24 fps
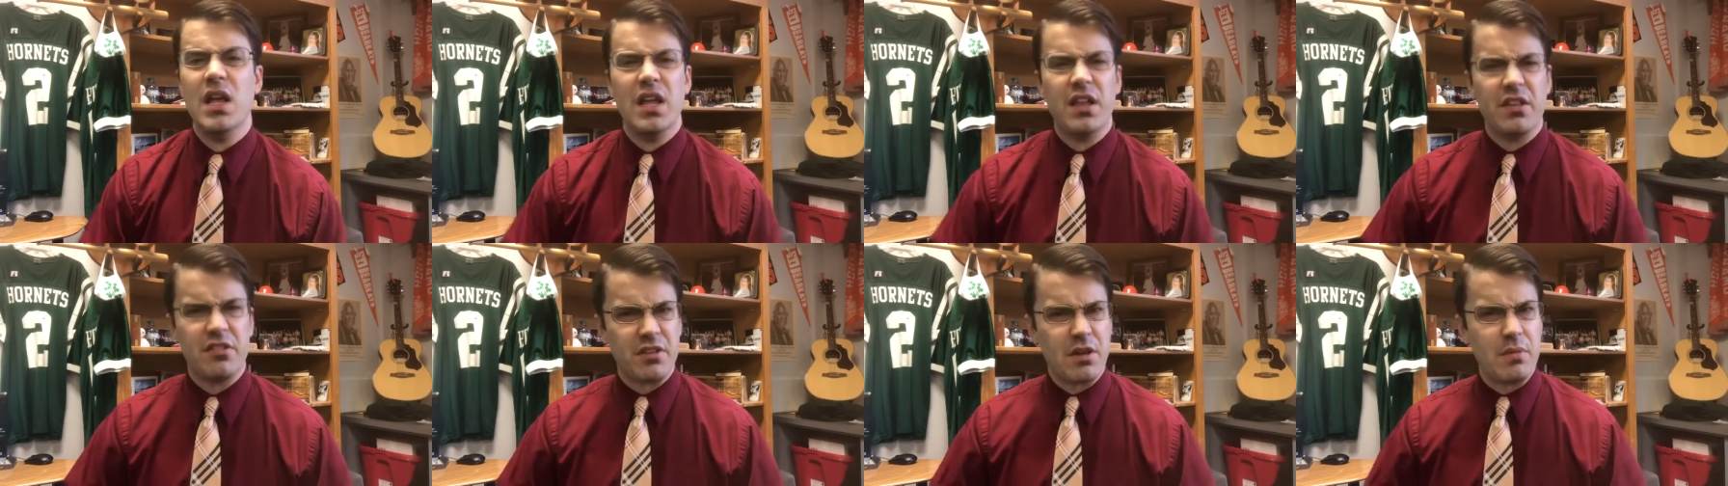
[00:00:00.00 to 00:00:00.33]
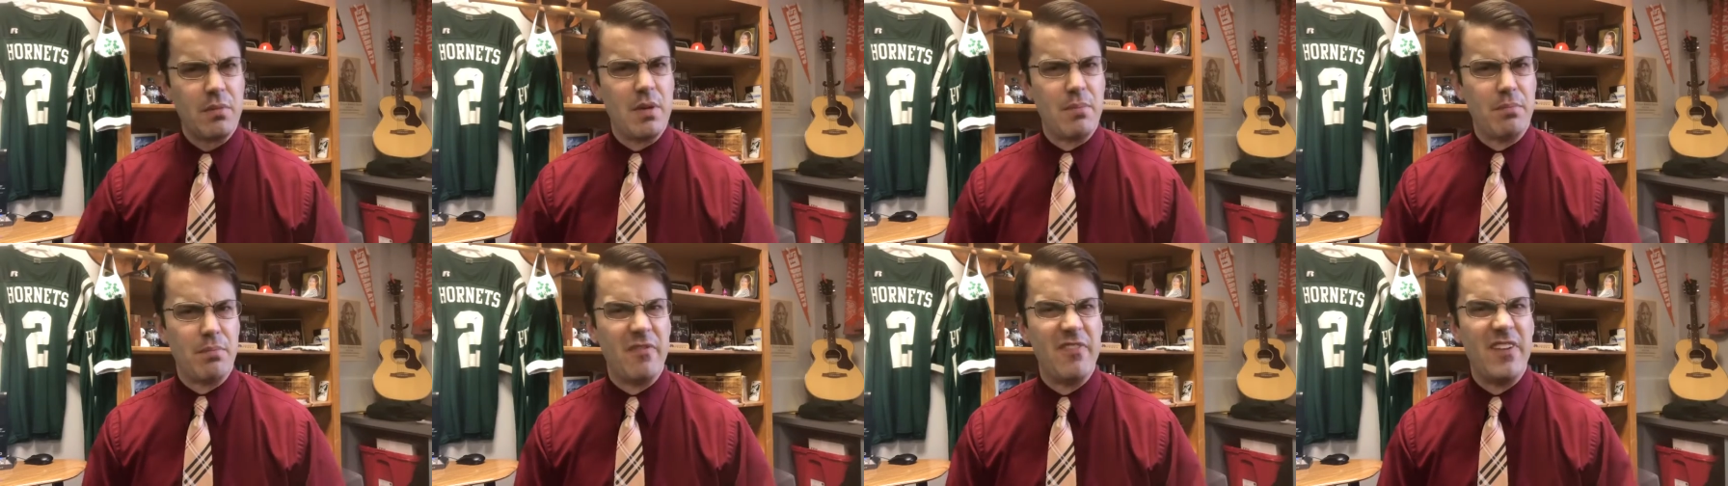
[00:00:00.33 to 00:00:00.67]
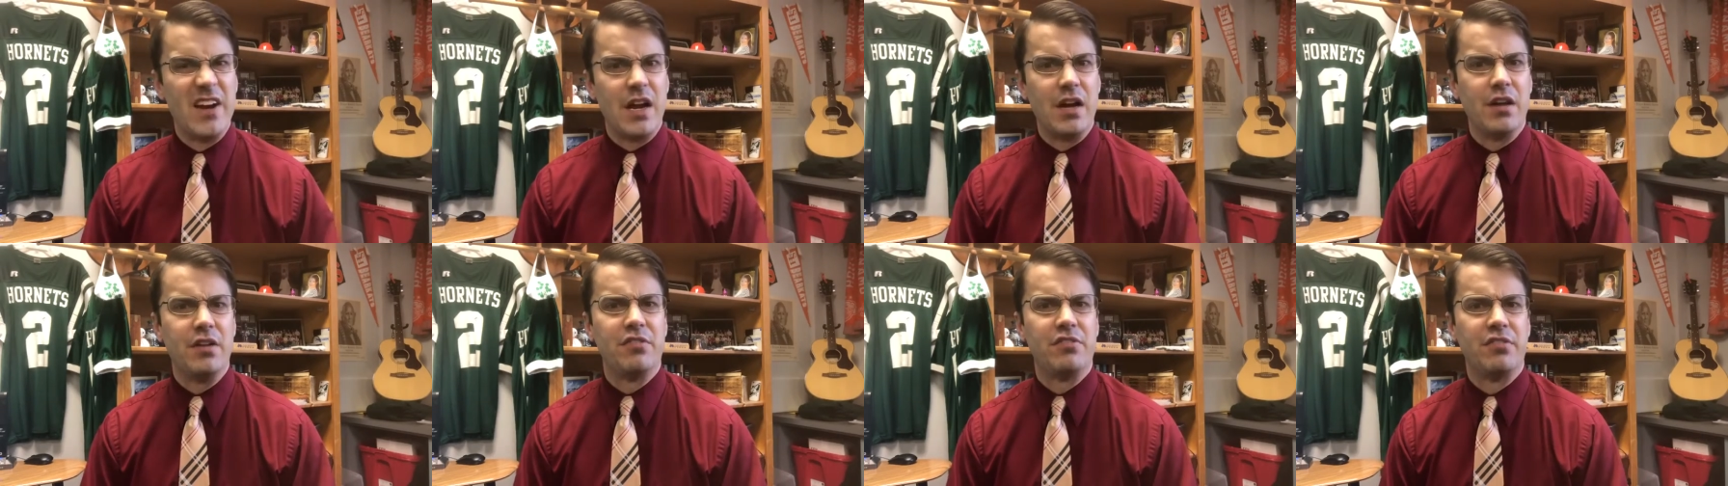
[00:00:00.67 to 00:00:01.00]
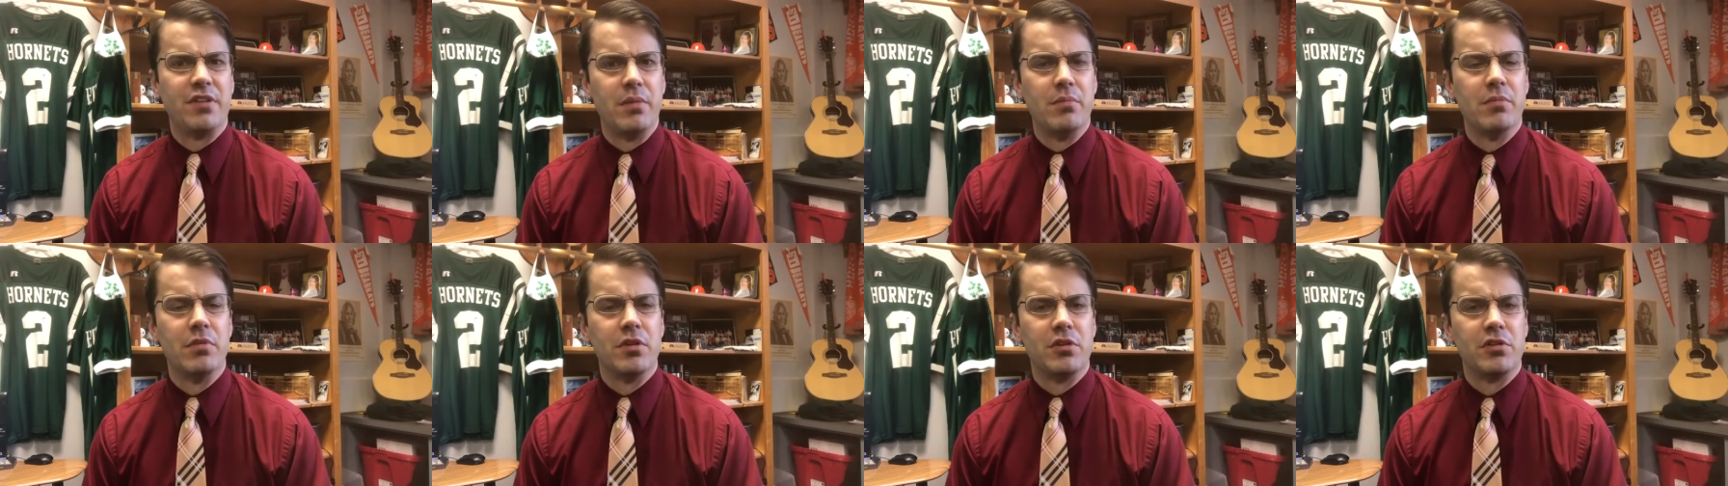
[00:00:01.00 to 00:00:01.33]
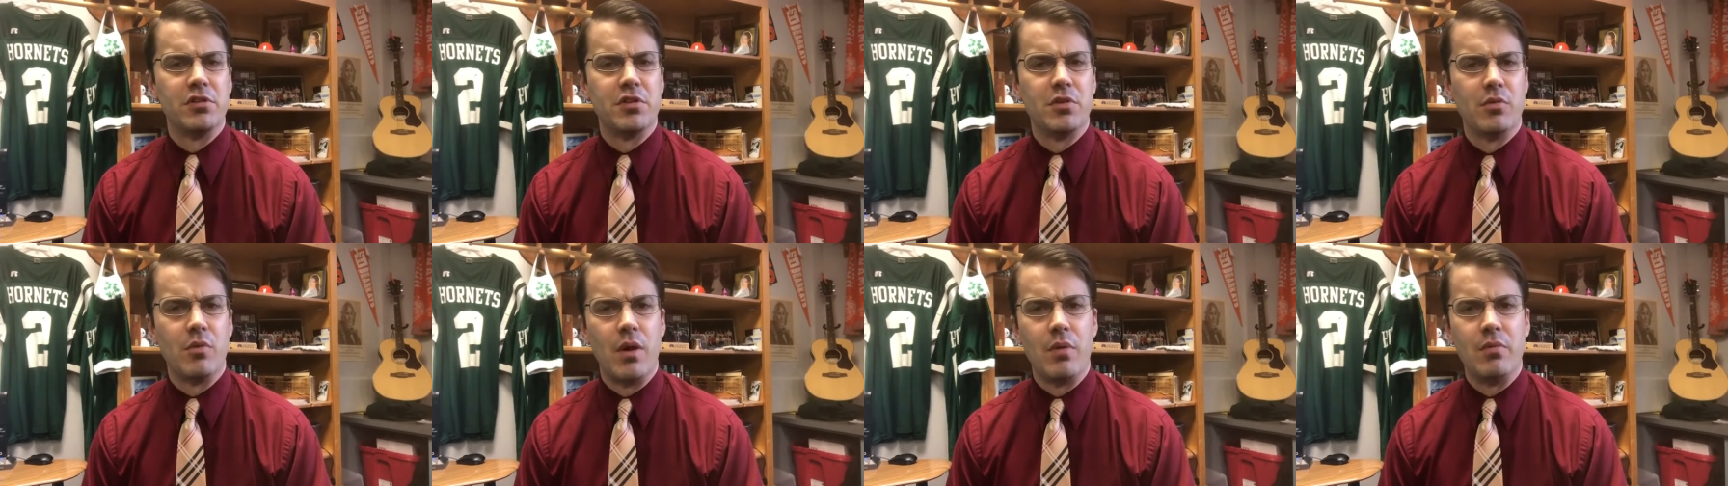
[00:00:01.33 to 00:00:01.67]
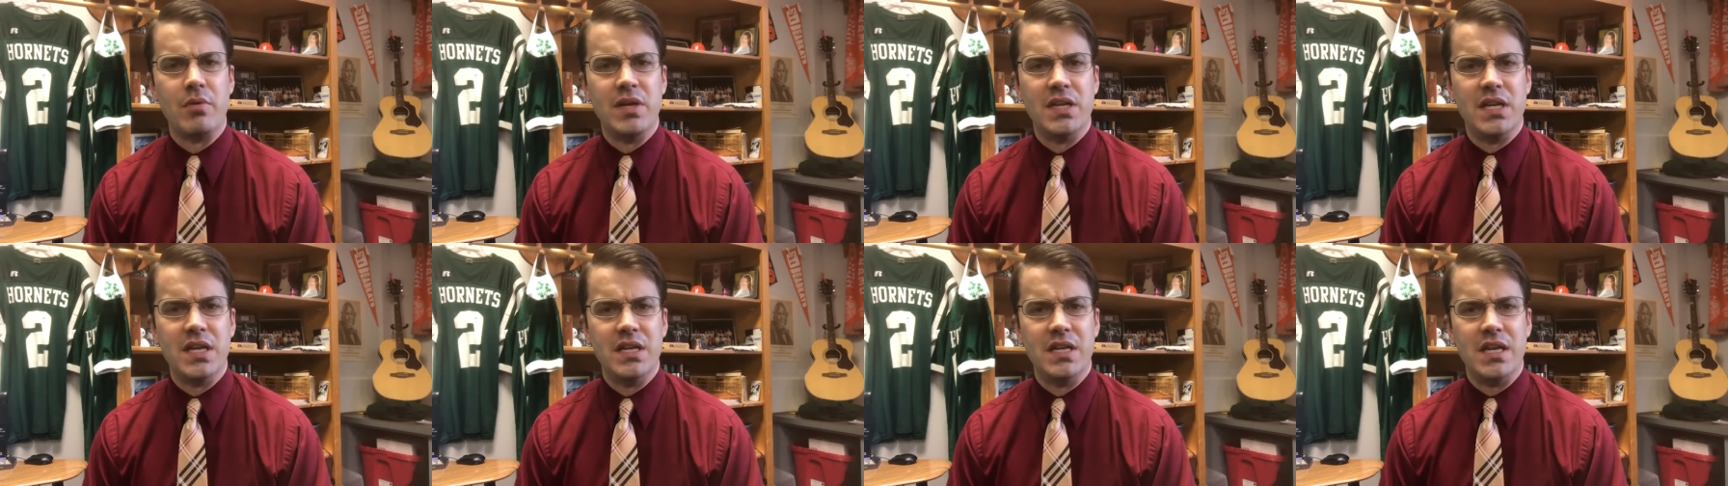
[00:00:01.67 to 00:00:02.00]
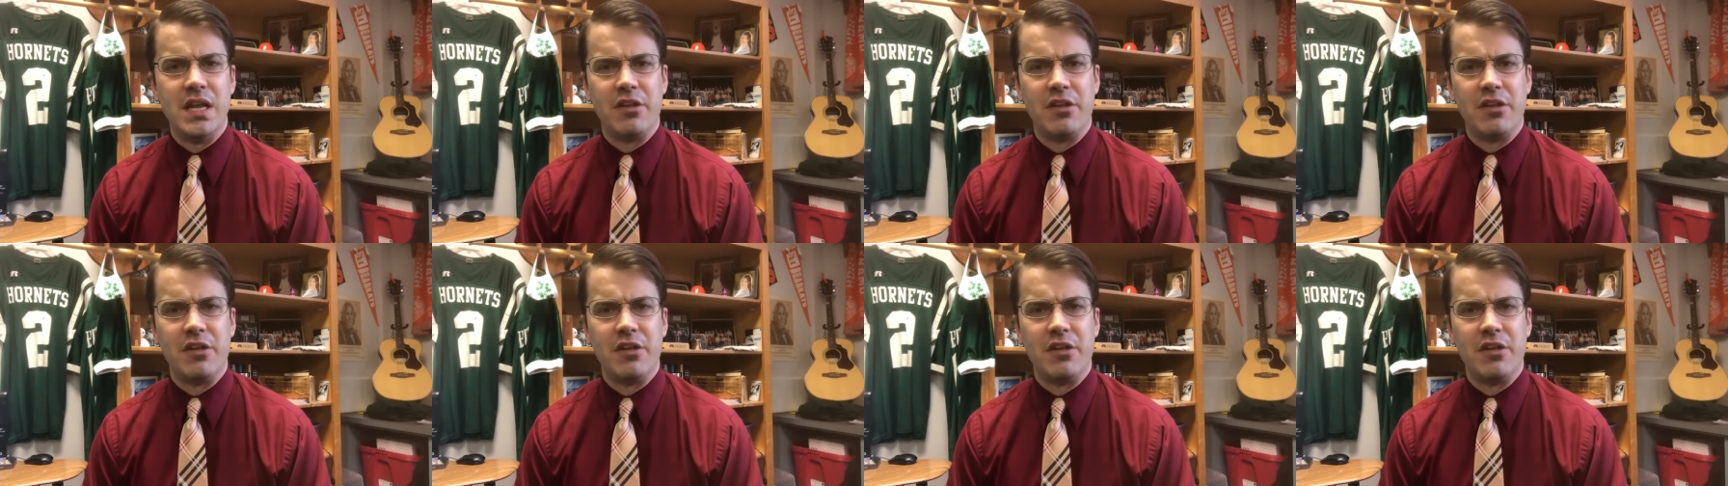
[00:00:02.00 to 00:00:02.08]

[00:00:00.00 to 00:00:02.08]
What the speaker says: It's going to be very similar to what we did